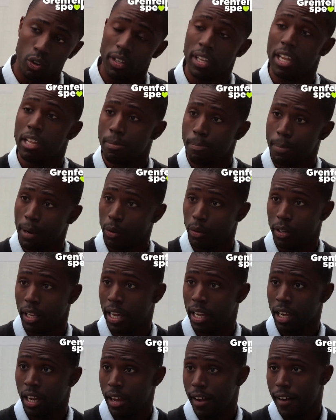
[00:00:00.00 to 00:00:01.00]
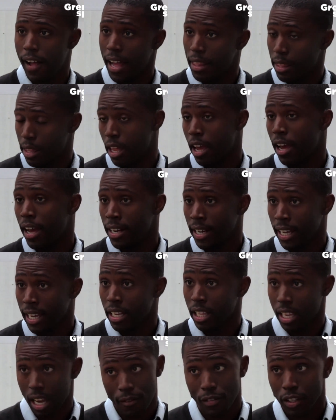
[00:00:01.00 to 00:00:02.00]
on this building, and
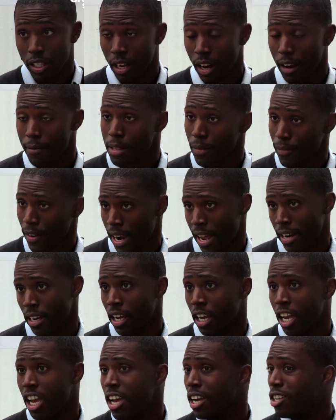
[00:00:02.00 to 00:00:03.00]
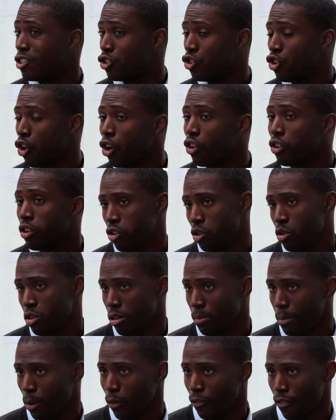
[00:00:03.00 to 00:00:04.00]
certainly the other types of cladding, is not
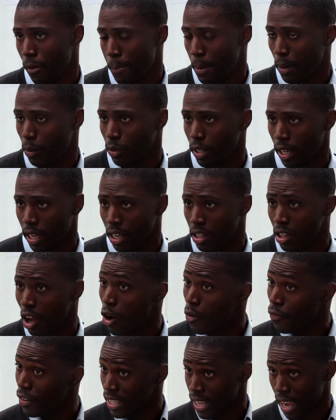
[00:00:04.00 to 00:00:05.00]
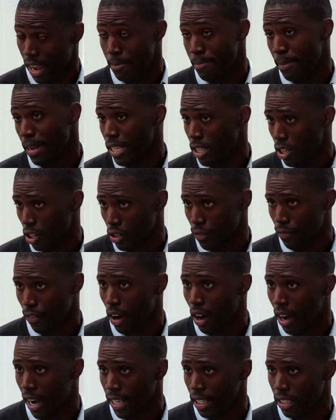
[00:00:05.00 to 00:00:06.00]
suitable for buildings over 10 metres of
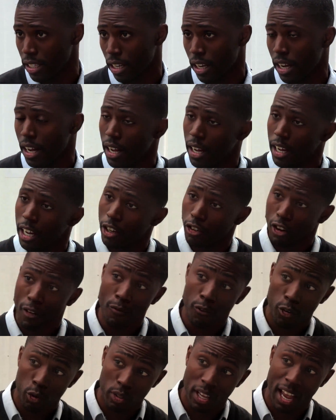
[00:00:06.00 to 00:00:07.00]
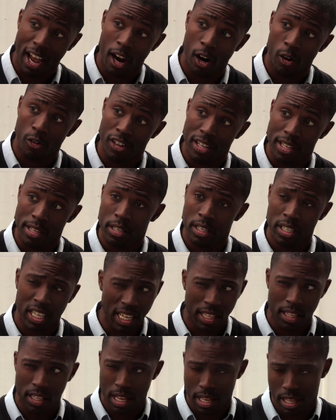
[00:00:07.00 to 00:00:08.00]
height. Grenfell Tower is
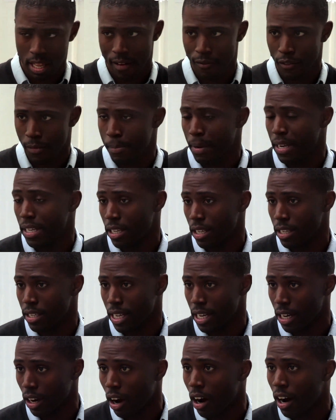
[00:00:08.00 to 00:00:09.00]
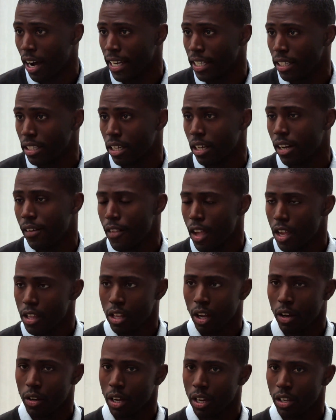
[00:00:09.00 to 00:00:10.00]
67 metres in height.
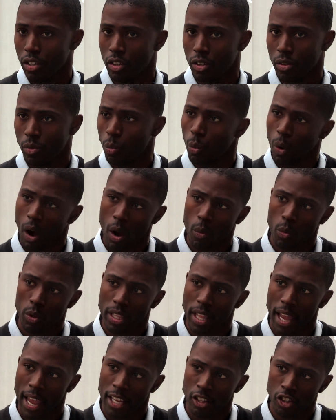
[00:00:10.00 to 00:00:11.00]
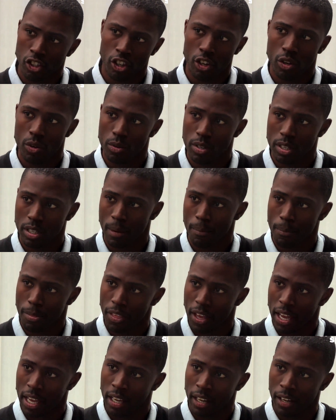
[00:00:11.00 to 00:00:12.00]
So why would they choose
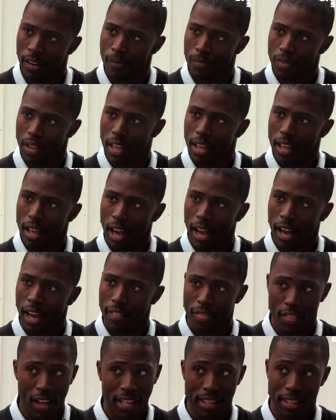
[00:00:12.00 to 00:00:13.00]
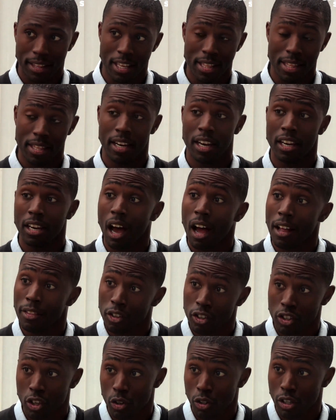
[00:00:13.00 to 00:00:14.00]
something that's considered
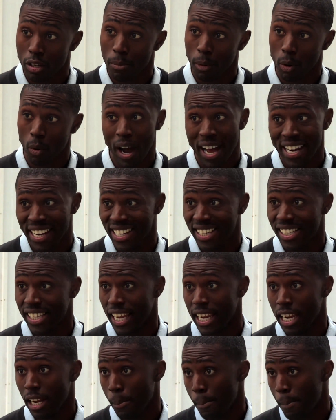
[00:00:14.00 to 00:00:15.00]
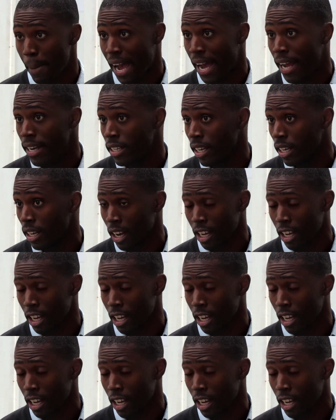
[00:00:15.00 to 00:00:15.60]
unsuitable and indeed banned in